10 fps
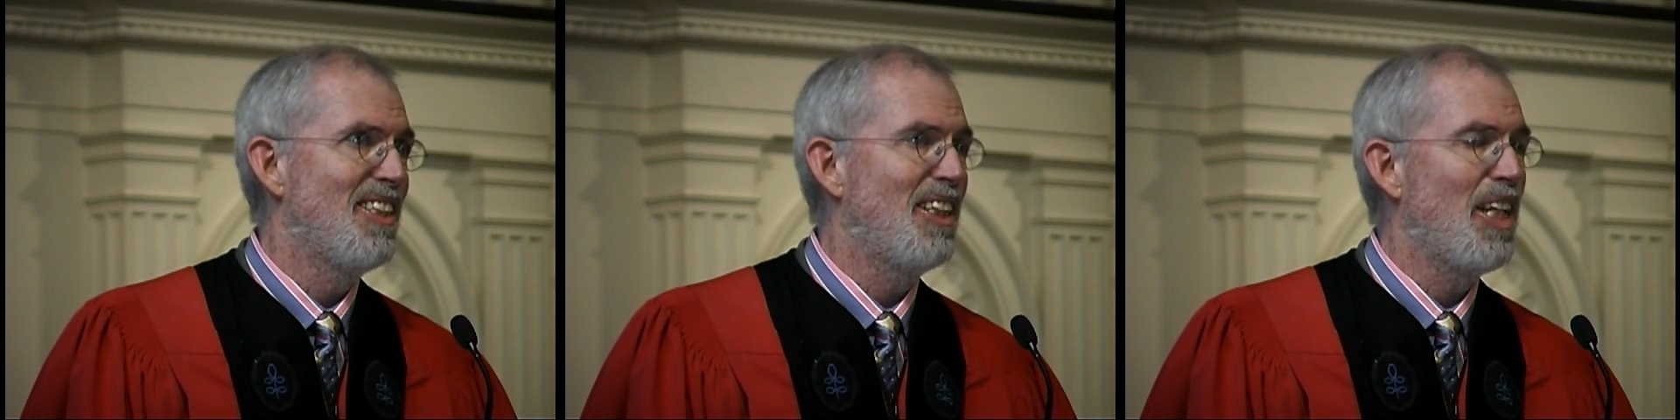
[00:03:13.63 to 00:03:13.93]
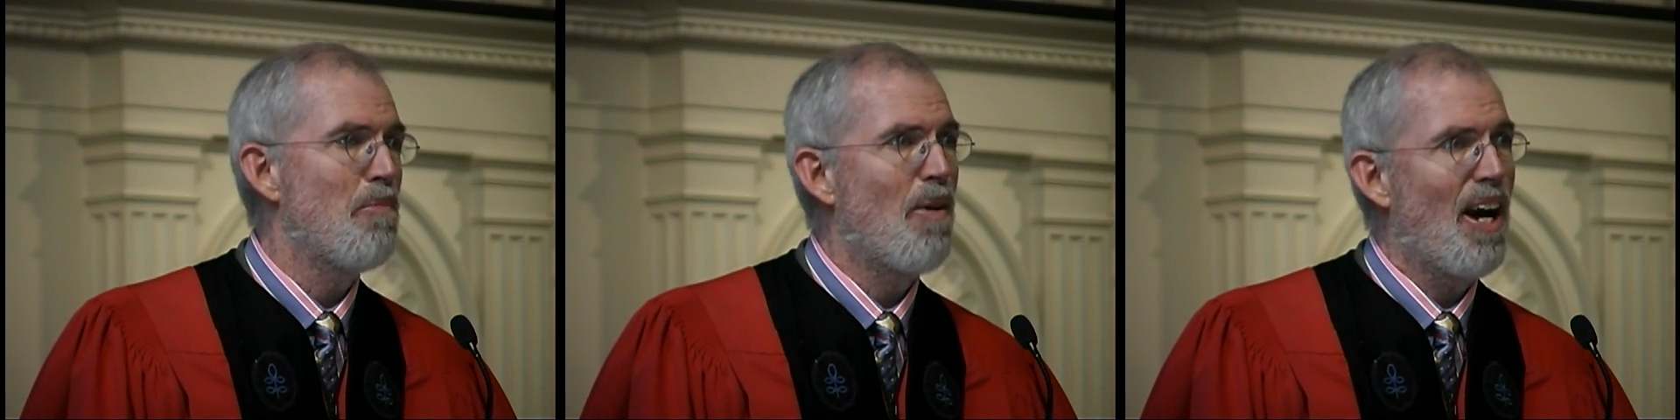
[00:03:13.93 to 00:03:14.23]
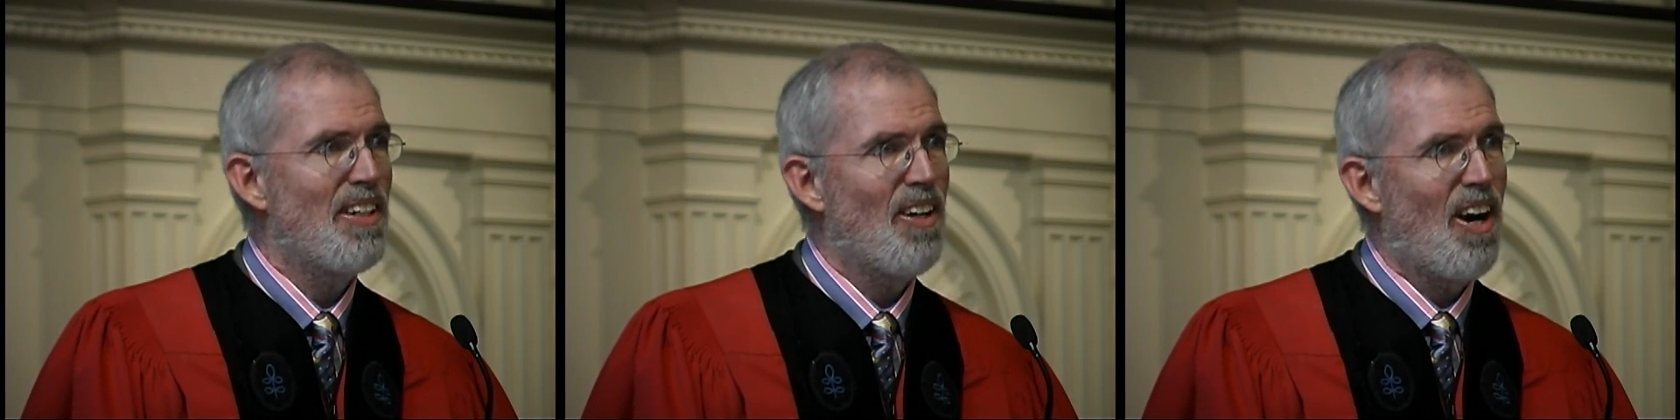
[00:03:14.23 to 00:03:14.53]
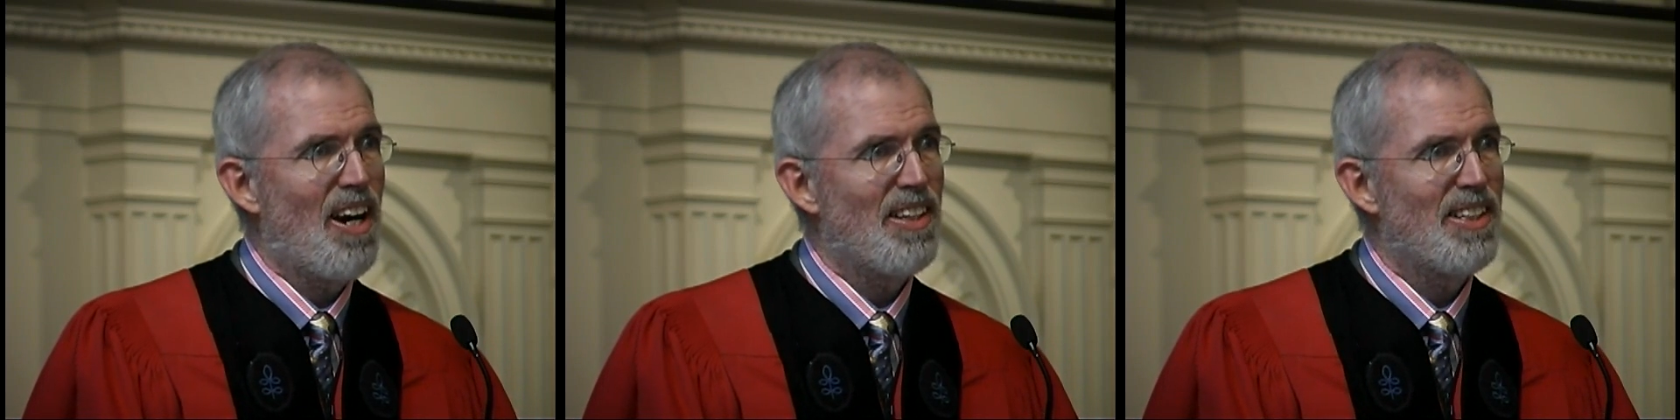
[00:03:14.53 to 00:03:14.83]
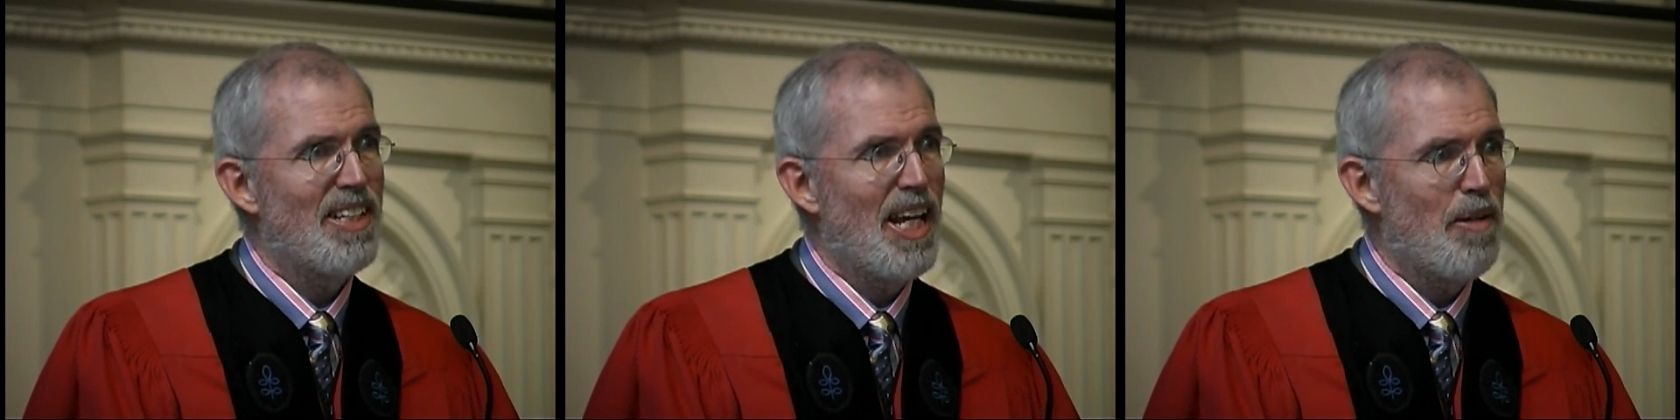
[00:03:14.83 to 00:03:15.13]
that they brought to
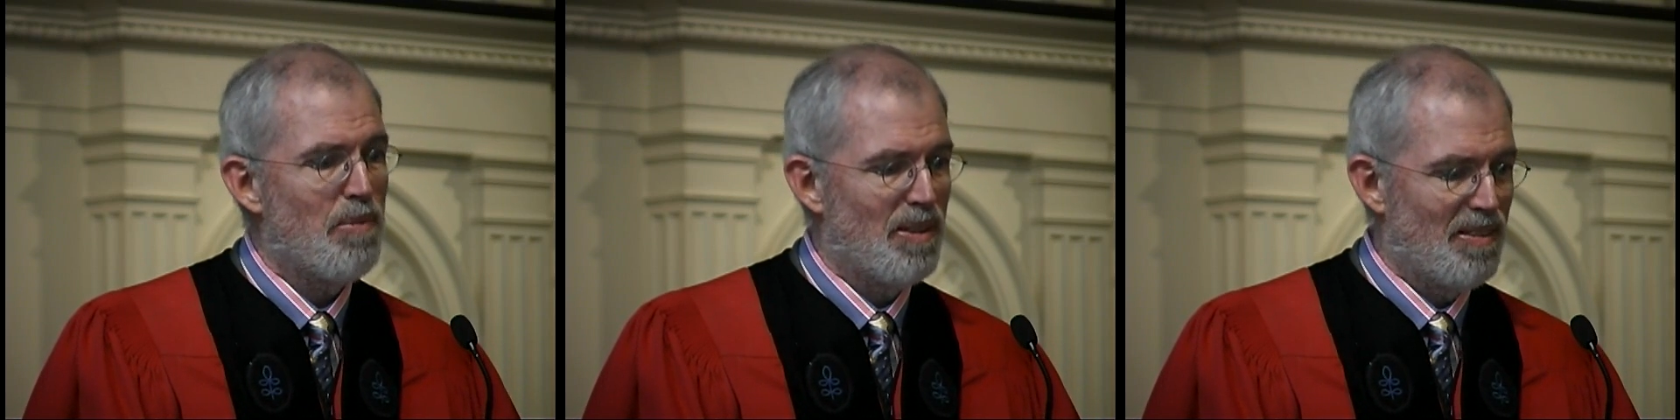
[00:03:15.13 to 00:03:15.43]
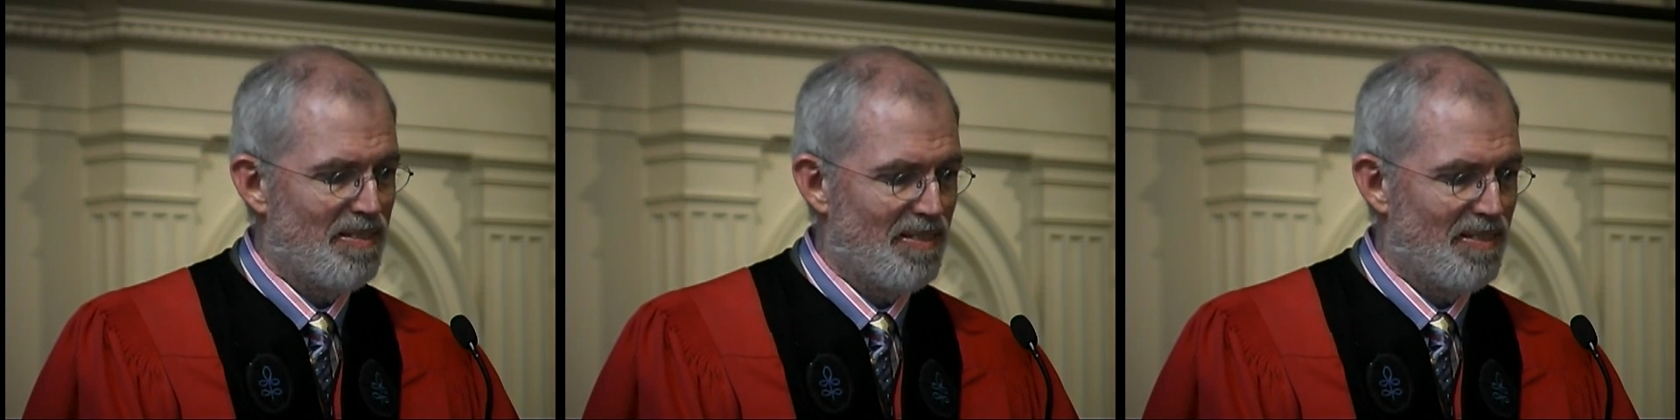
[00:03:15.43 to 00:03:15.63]
hearth and table.